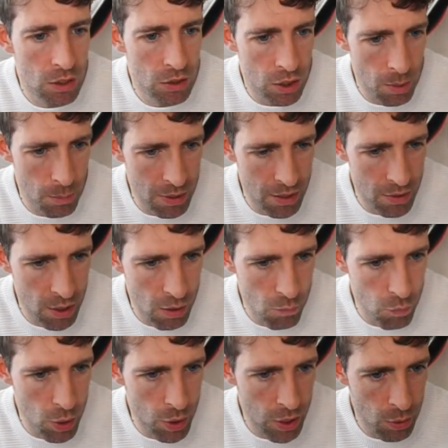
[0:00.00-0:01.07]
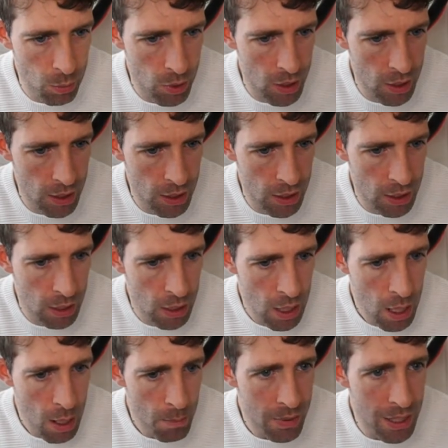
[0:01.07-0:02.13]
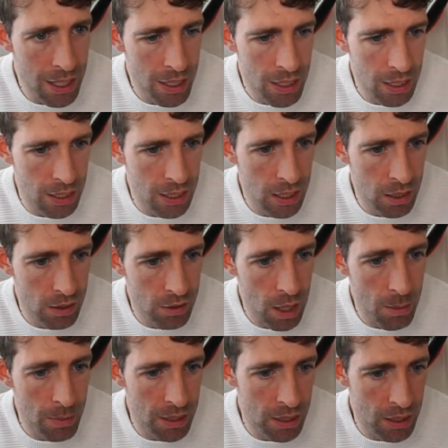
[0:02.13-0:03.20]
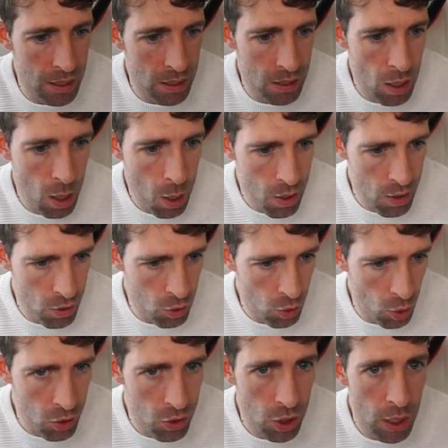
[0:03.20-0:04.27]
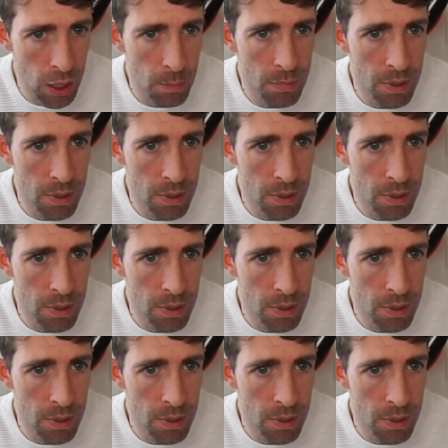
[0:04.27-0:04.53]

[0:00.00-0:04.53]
so it means our routing's working. Potentially some idiots not typed